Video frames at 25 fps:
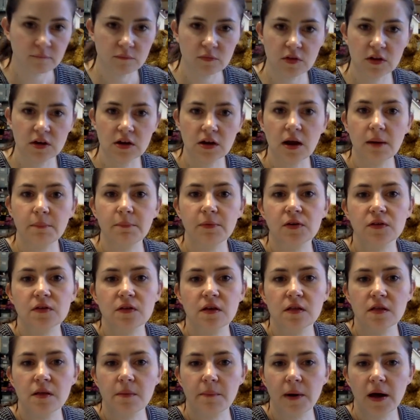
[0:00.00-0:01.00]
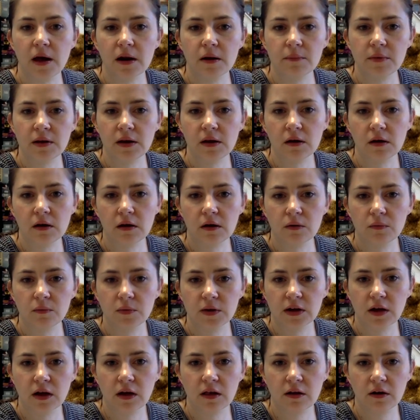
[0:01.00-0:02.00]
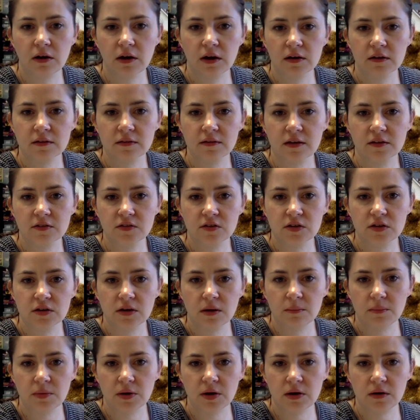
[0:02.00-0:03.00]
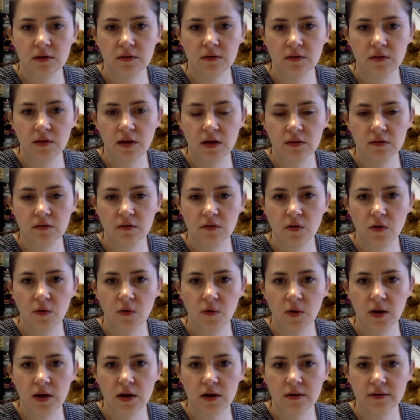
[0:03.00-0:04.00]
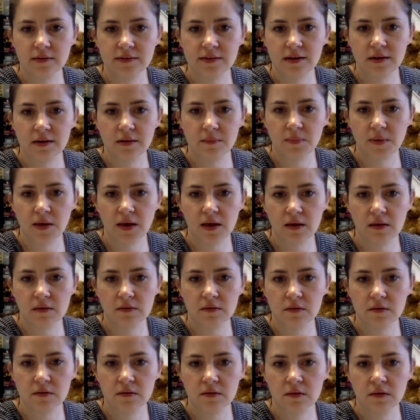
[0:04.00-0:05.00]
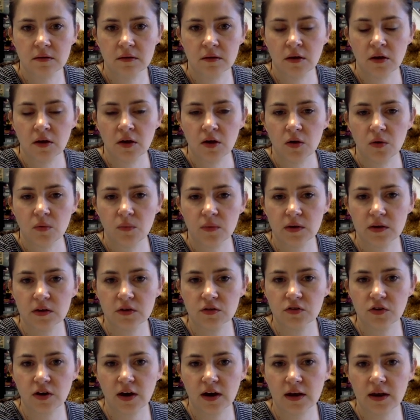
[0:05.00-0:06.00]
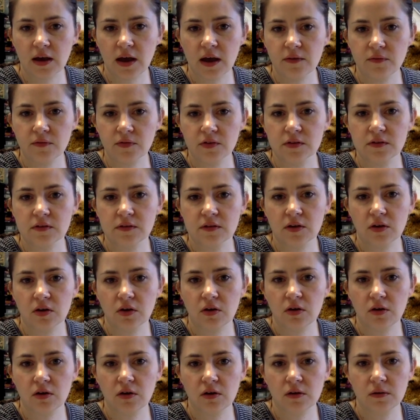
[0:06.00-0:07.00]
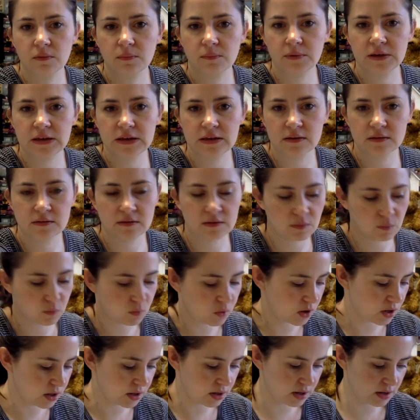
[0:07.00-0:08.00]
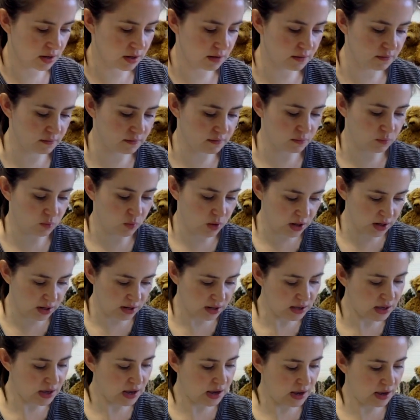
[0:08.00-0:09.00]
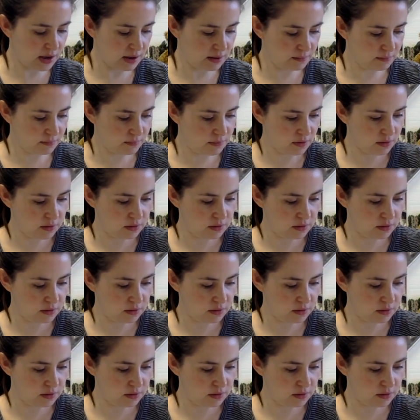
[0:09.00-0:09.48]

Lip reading: The numbers on the bottom here we call our accession numbers, and so in our database we can track every single piece and what it is and when it came.